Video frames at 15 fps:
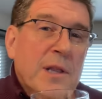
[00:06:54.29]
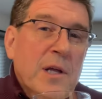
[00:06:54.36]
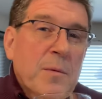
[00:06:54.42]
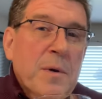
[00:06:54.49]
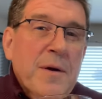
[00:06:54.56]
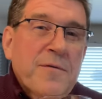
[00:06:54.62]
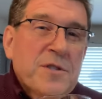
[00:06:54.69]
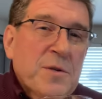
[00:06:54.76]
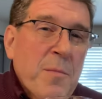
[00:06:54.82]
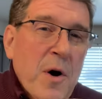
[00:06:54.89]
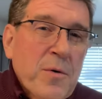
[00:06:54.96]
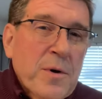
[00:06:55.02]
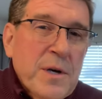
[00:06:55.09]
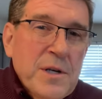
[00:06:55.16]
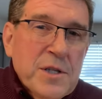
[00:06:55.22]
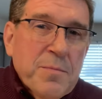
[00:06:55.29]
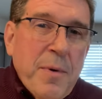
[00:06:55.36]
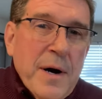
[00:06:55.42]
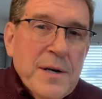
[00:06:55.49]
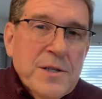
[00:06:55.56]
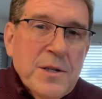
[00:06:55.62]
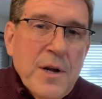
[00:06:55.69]
a little bit of smoky
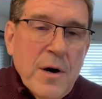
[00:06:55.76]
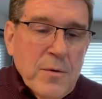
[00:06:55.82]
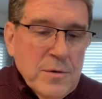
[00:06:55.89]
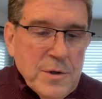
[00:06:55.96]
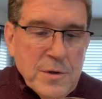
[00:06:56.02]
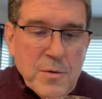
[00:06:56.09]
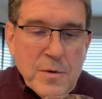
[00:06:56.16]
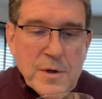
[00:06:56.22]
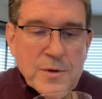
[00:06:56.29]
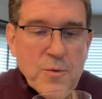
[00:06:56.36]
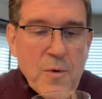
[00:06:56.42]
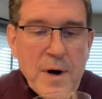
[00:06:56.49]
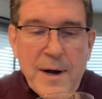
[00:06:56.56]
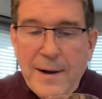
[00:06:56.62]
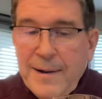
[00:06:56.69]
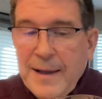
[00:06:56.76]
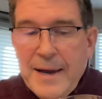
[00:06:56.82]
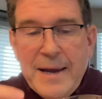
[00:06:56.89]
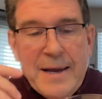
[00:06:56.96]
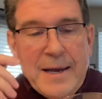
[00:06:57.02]
spice note to it as well.